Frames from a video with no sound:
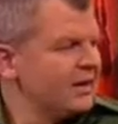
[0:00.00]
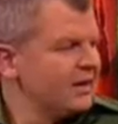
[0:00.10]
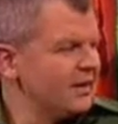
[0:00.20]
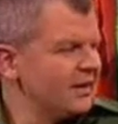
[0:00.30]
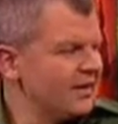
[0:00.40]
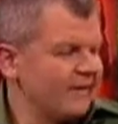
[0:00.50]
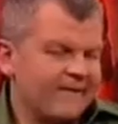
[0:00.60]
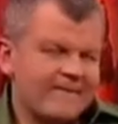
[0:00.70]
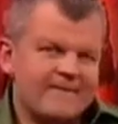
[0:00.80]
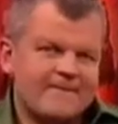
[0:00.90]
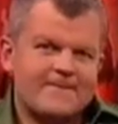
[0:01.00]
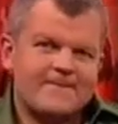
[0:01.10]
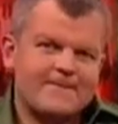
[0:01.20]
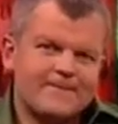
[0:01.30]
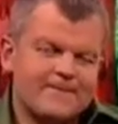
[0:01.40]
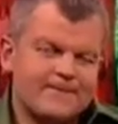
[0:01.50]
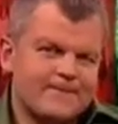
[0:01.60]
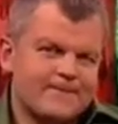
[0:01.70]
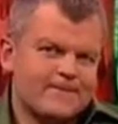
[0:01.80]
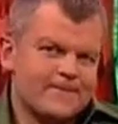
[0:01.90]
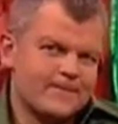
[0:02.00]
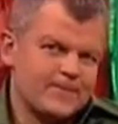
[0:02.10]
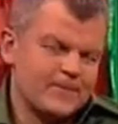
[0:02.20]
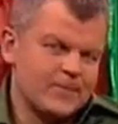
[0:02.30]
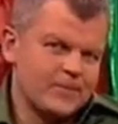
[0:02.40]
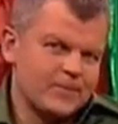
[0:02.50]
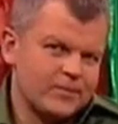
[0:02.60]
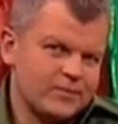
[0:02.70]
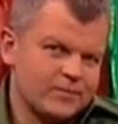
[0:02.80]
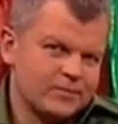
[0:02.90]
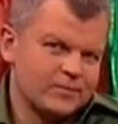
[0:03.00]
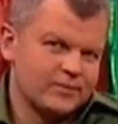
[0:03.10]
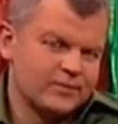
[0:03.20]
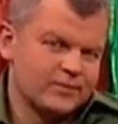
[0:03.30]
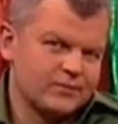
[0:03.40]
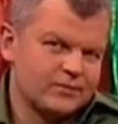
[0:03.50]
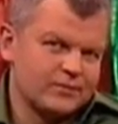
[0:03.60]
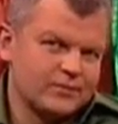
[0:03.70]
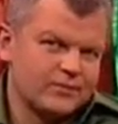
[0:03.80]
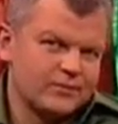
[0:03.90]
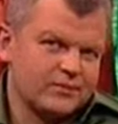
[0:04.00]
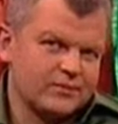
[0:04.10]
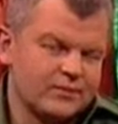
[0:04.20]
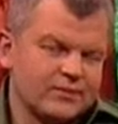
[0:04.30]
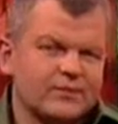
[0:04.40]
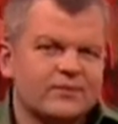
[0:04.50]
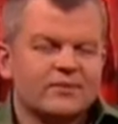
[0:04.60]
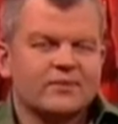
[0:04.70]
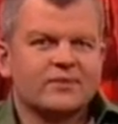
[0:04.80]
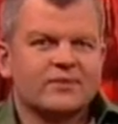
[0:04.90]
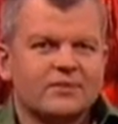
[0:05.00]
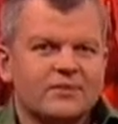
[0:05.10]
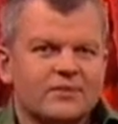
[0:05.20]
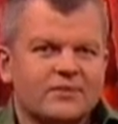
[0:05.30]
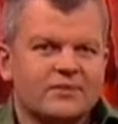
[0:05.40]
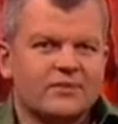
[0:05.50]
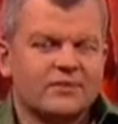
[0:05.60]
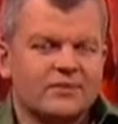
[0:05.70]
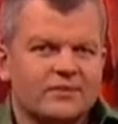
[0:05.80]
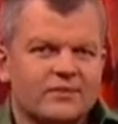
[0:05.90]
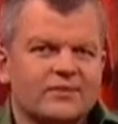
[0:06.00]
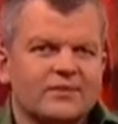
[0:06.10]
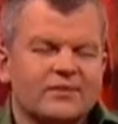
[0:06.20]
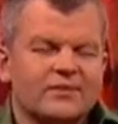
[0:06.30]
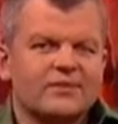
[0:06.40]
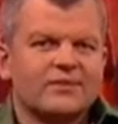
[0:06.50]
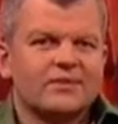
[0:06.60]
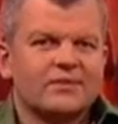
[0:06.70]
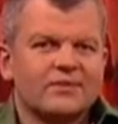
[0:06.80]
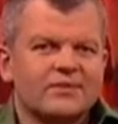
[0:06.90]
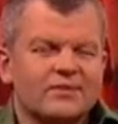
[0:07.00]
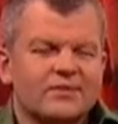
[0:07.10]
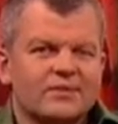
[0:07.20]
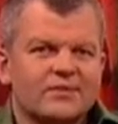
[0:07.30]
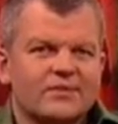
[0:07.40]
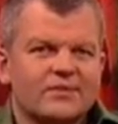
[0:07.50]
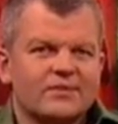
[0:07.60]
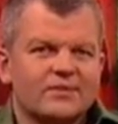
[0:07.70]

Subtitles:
[no speech]